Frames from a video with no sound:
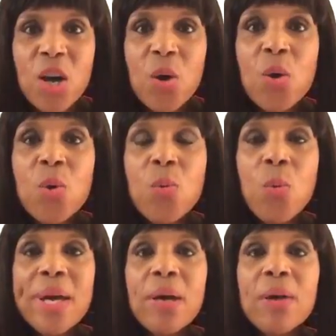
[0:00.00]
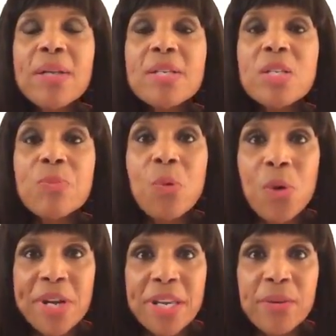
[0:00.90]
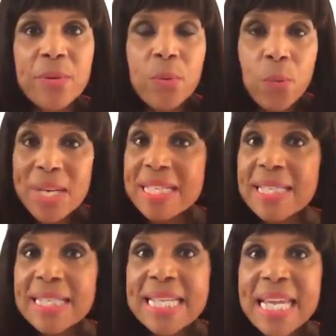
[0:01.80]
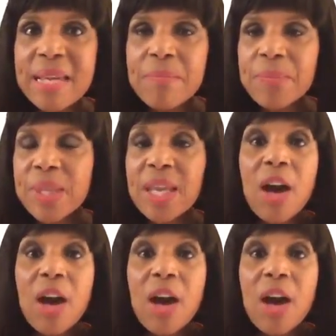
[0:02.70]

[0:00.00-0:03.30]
who will support you. What's the team?